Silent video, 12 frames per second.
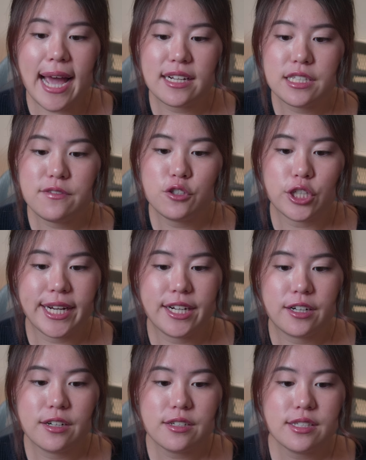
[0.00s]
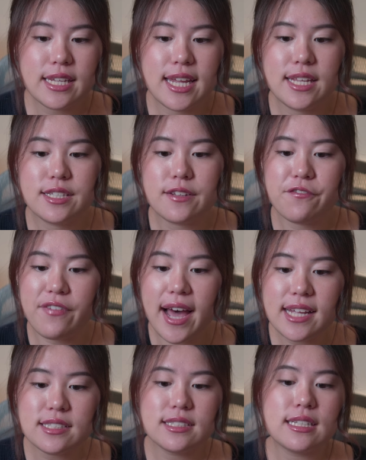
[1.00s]
active traders. It's
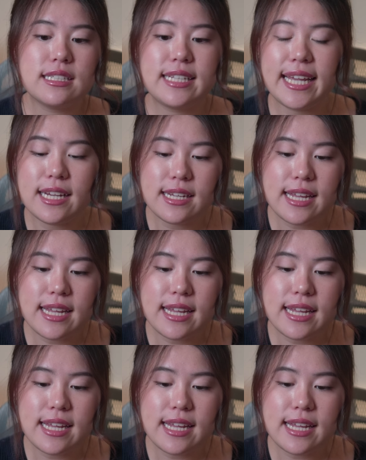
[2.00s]
fast, data